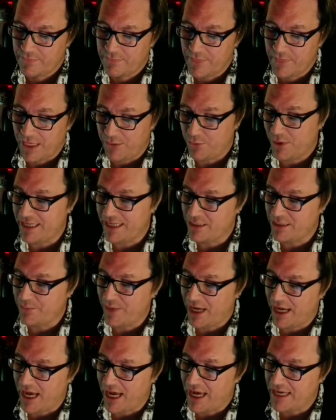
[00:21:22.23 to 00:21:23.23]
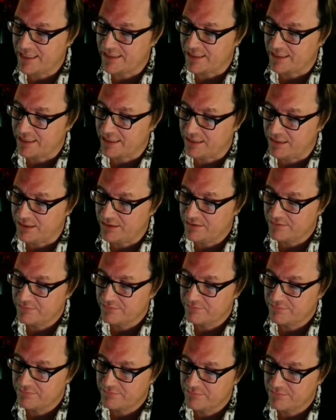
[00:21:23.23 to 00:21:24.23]
And raising my eyes a little,
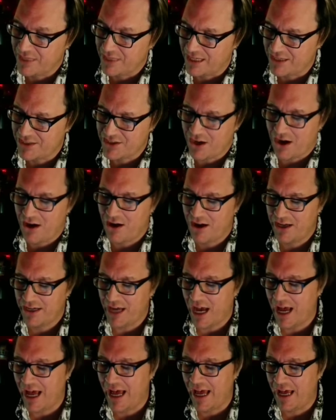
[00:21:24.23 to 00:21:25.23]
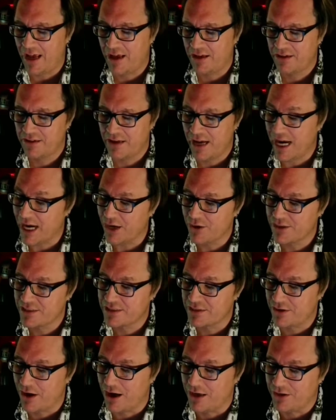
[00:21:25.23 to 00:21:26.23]
I saw on high
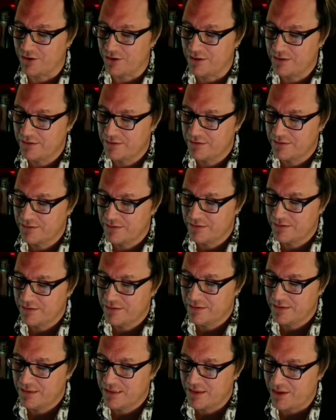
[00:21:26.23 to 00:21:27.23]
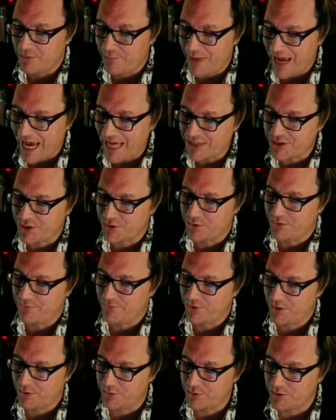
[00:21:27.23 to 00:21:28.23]
Aristotle, the master of
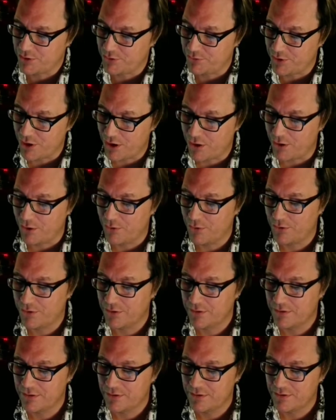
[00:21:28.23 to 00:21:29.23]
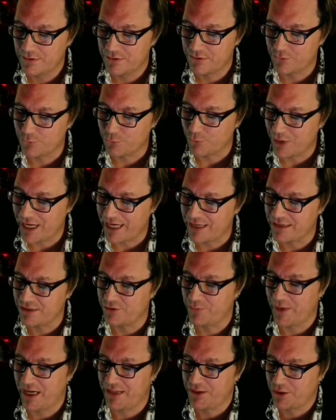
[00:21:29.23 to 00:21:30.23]
those who know,
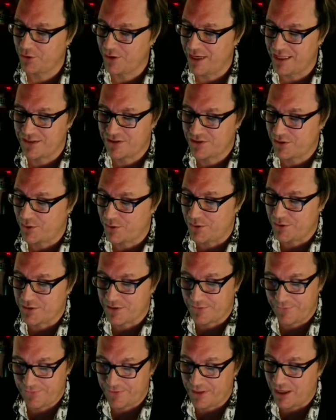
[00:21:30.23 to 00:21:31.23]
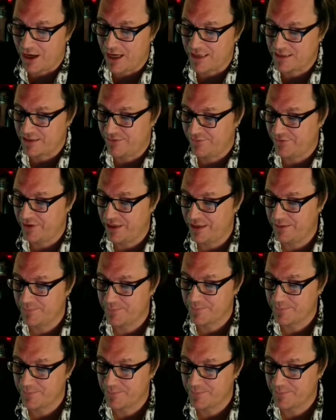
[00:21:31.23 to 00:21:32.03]
ringed by the great souls of philosophy.